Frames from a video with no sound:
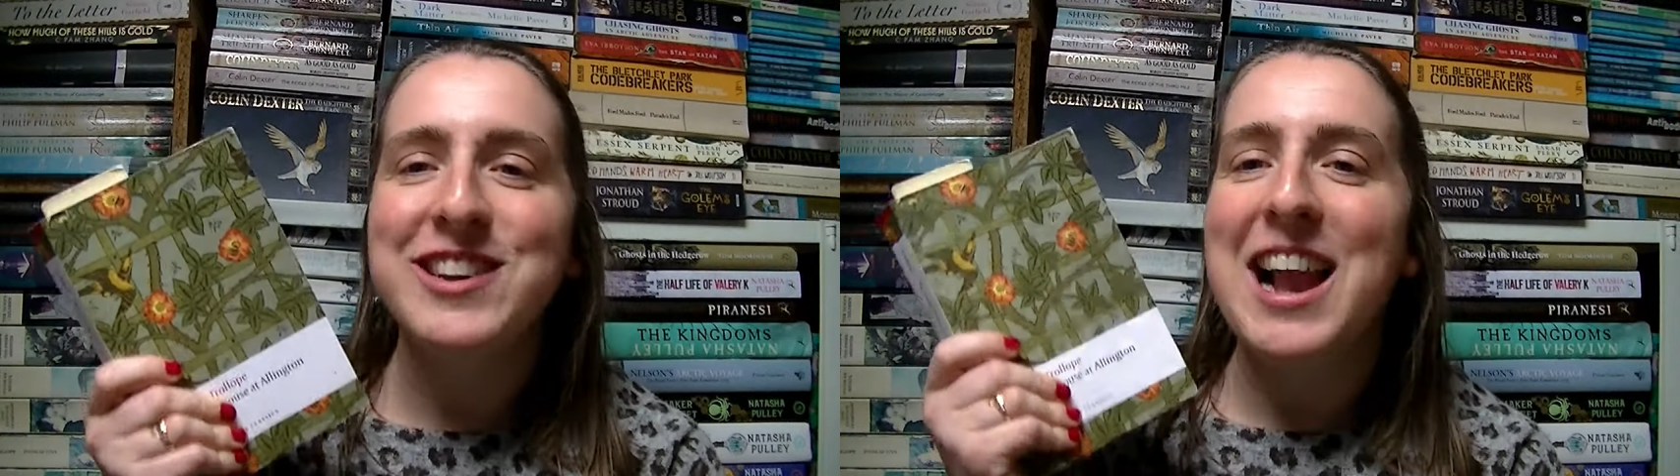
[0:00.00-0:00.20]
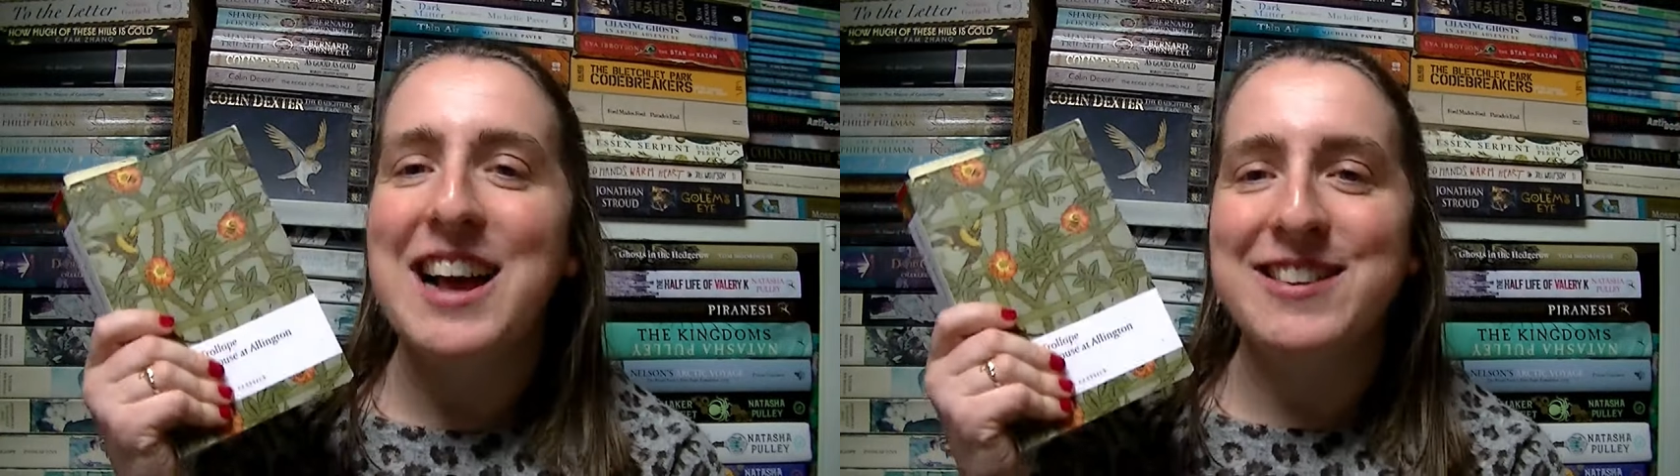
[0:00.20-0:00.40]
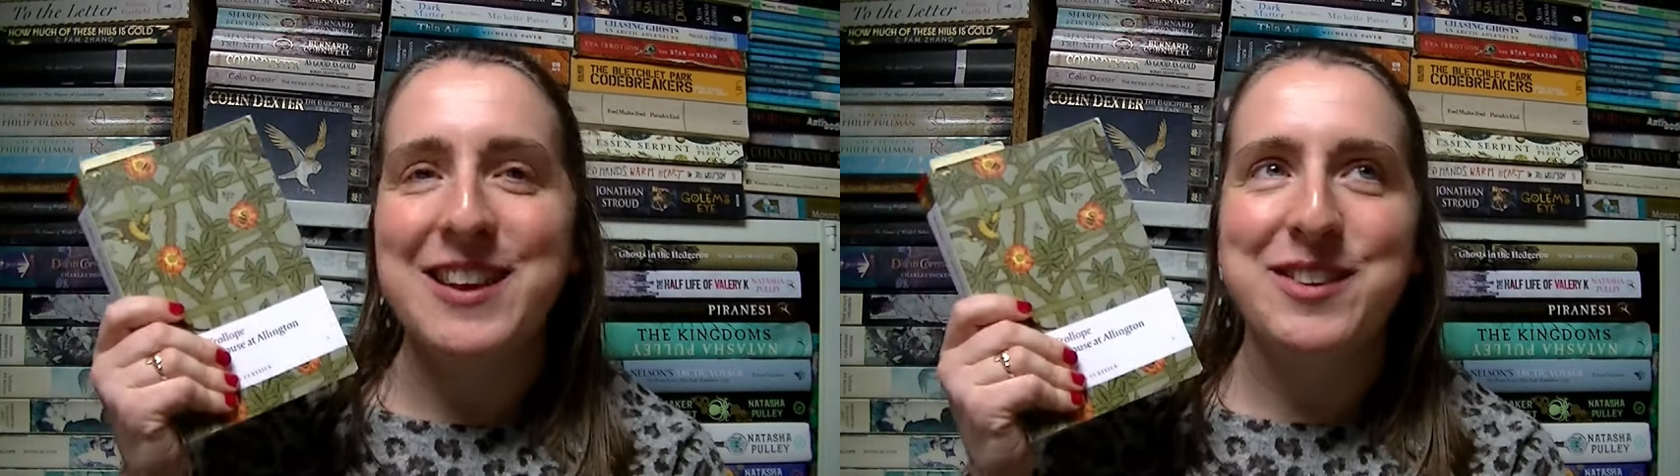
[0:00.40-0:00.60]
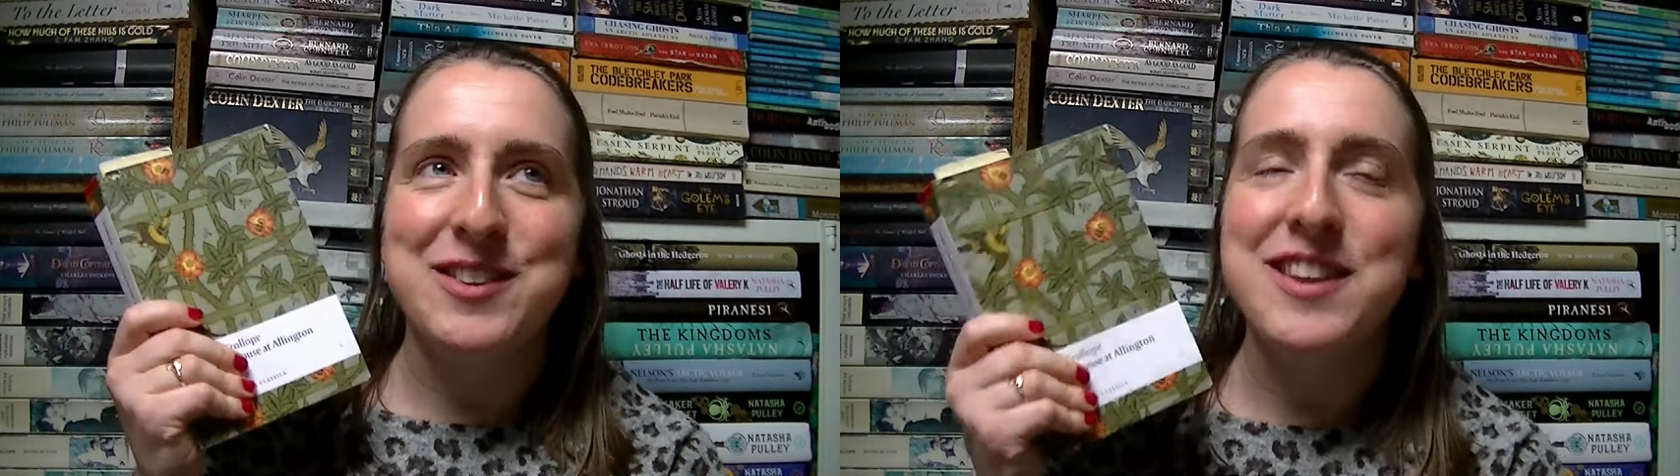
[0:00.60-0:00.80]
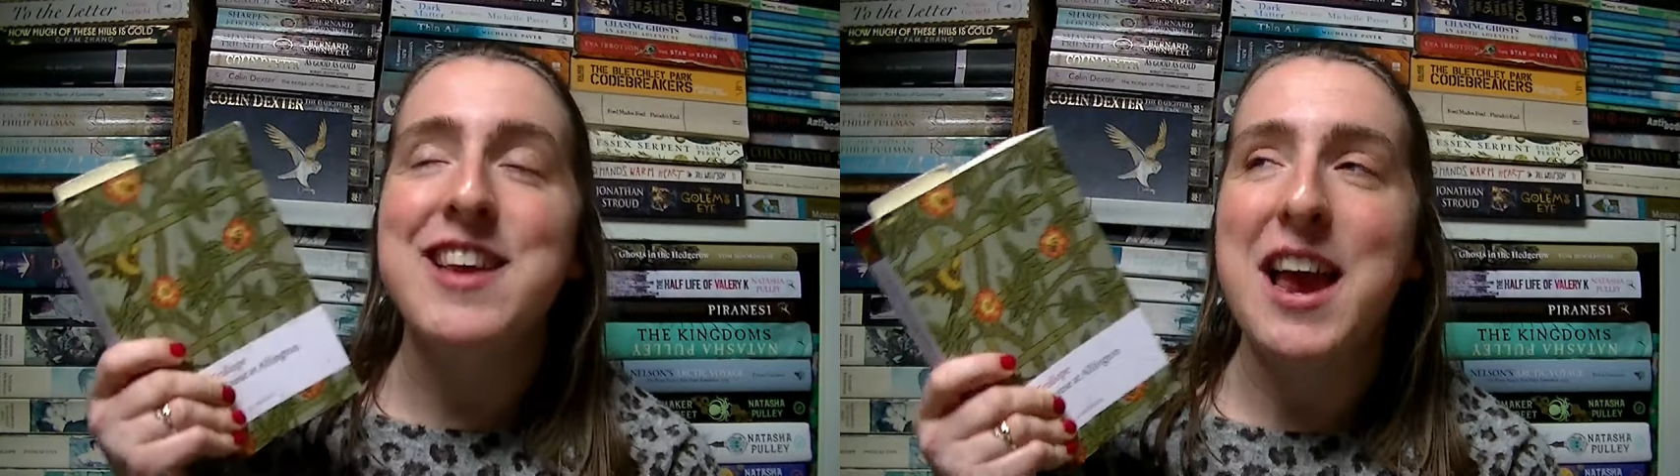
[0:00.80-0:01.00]
classics,
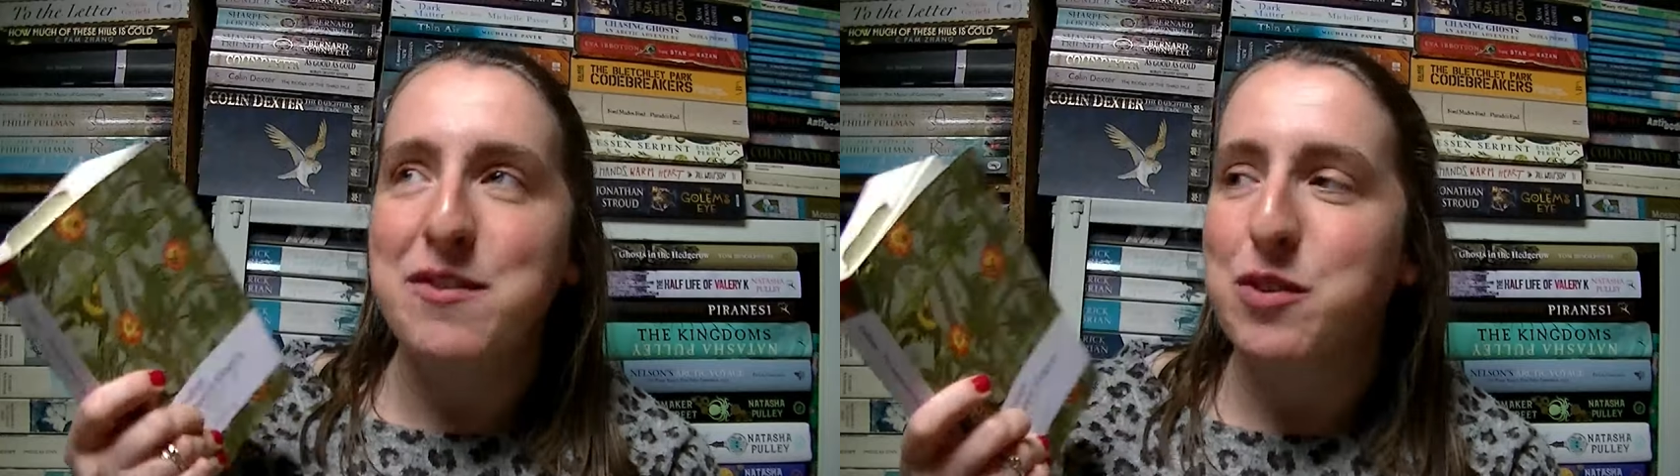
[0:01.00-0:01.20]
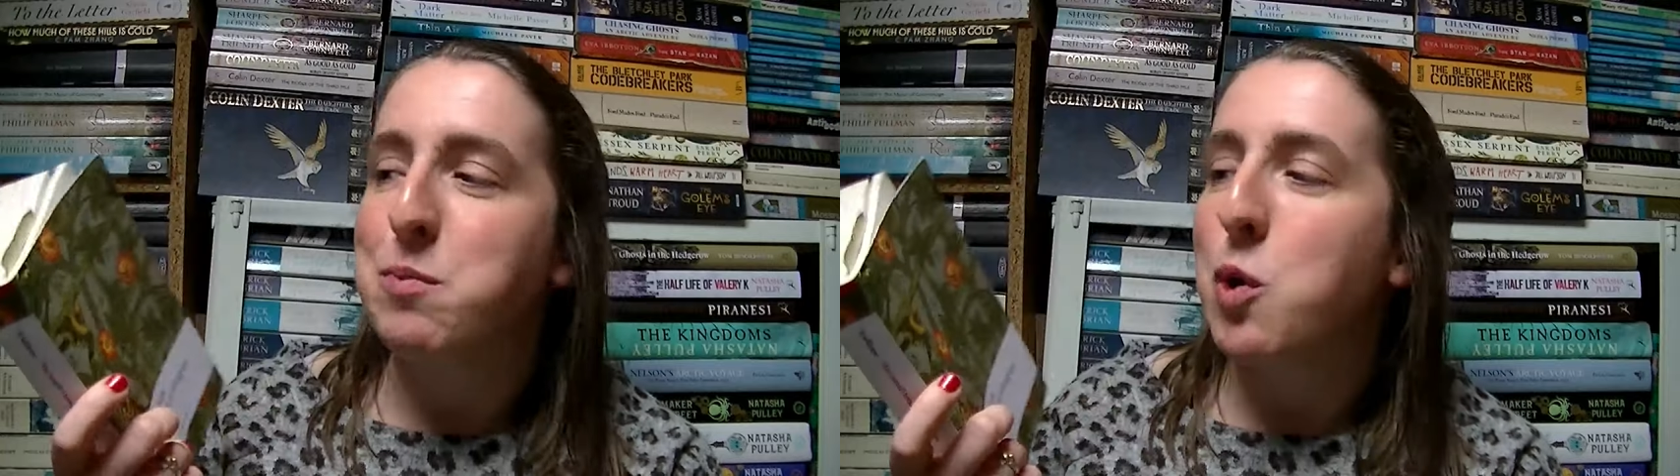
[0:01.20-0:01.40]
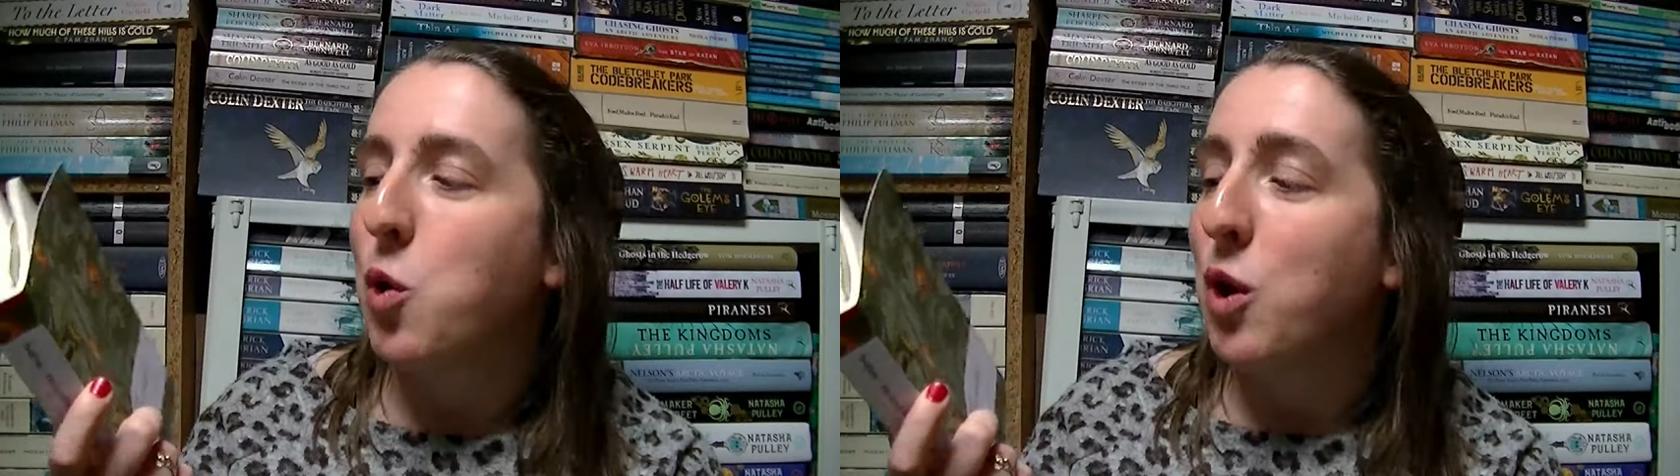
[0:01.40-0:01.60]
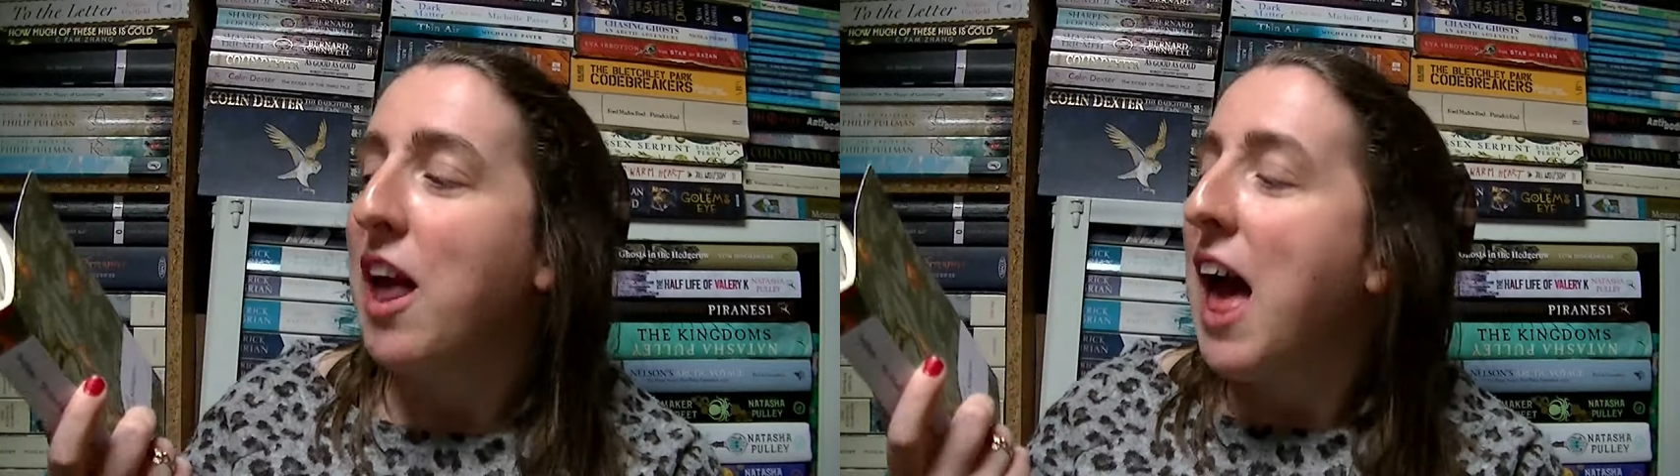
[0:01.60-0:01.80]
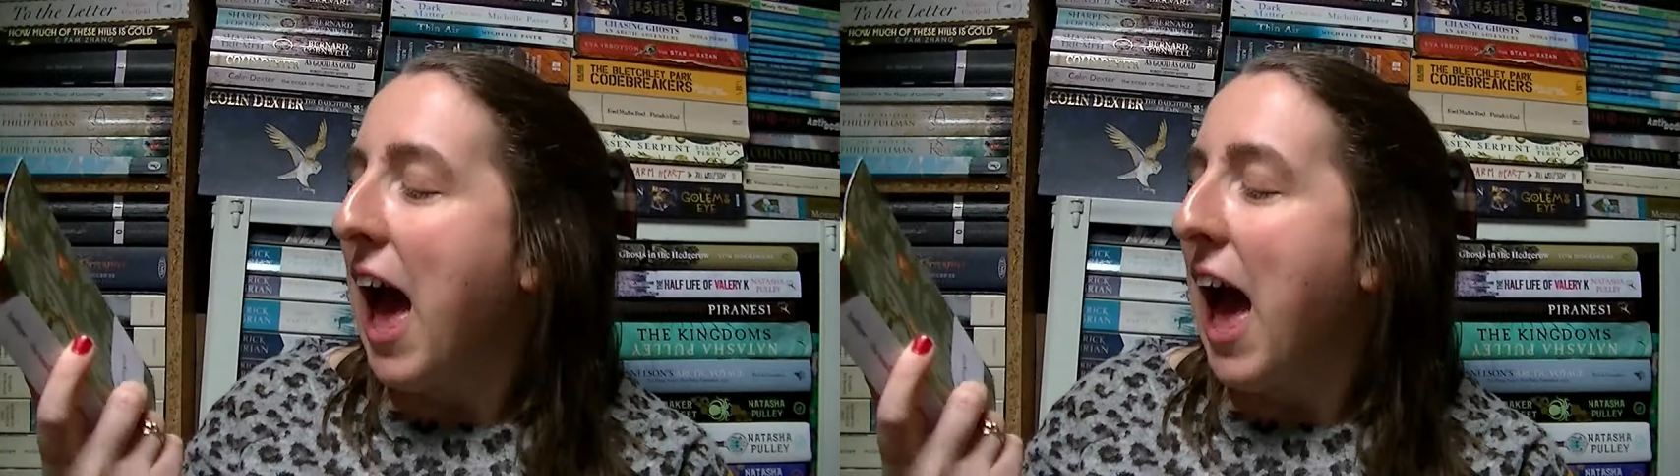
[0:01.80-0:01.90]
the 10-foot pole.